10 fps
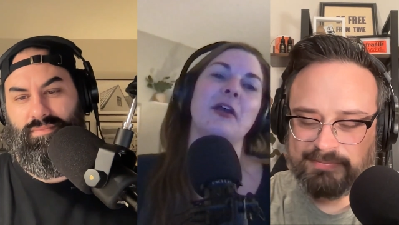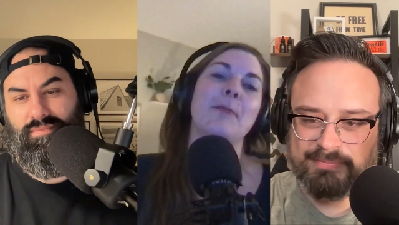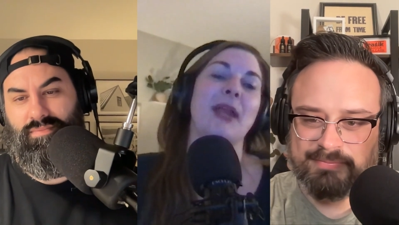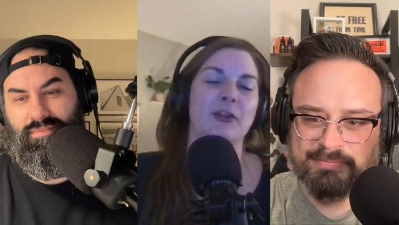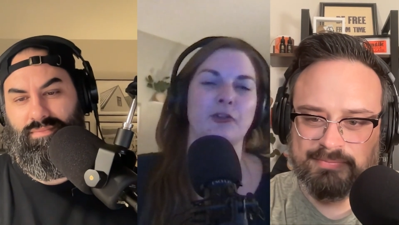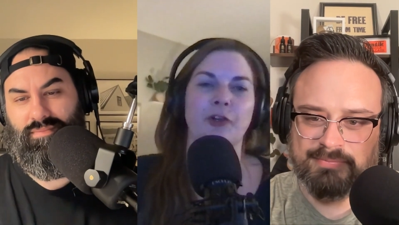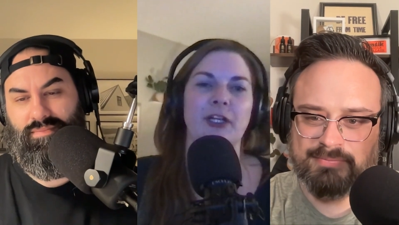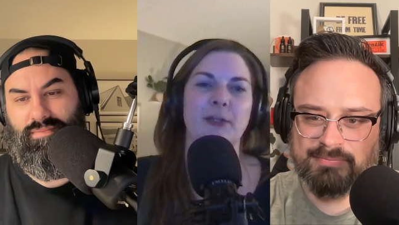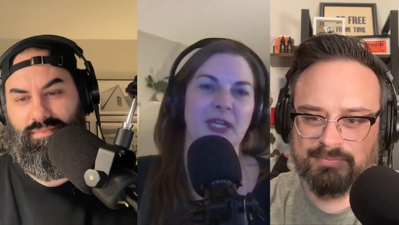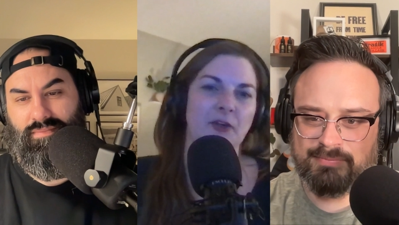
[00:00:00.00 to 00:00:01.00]
Speaker 1: manager
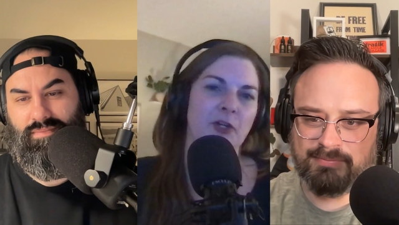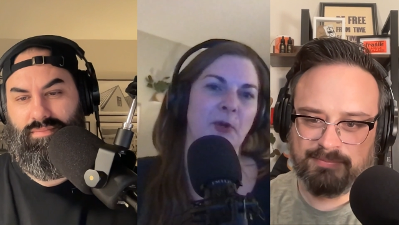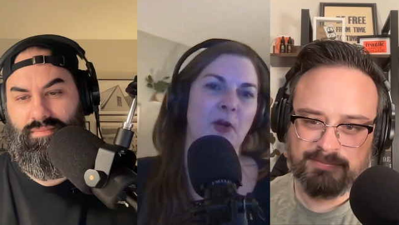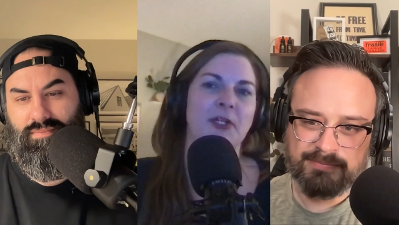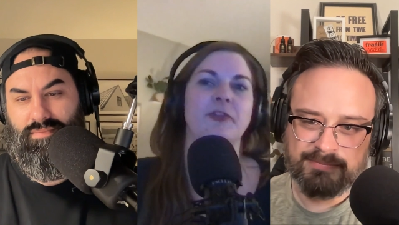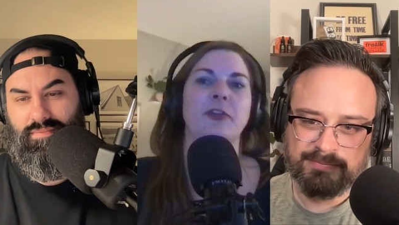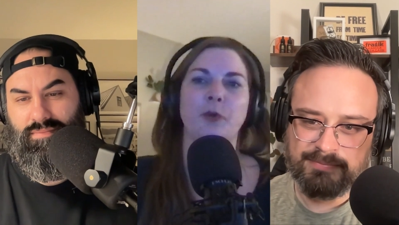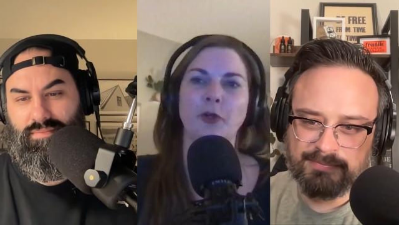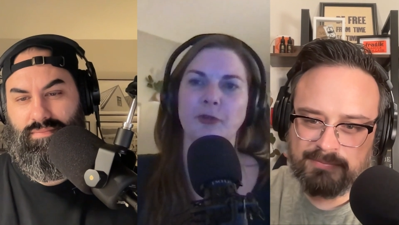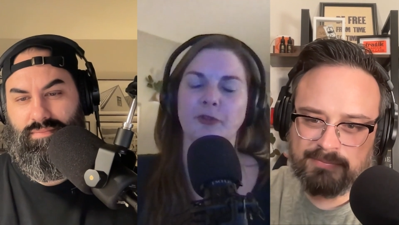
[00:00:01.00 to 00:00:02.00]
in the bakery department of this
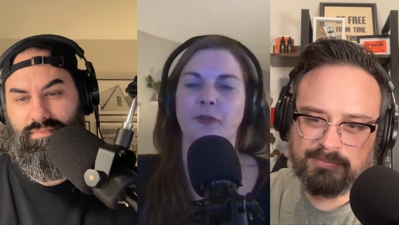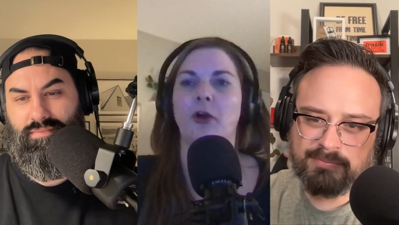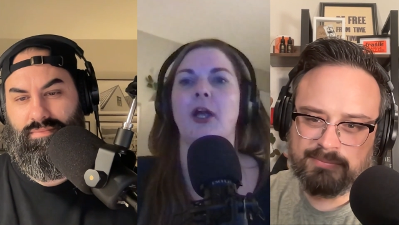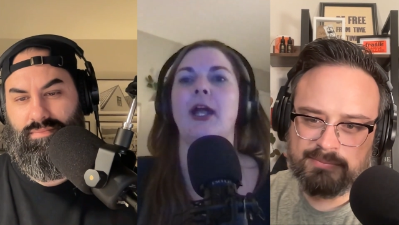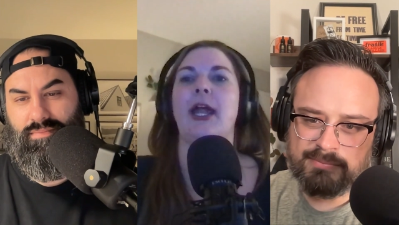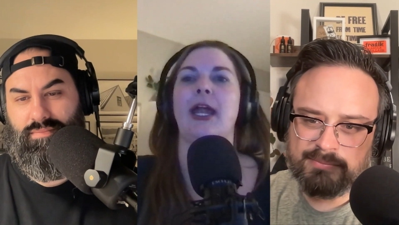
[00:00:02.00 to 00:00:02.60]
grocery store.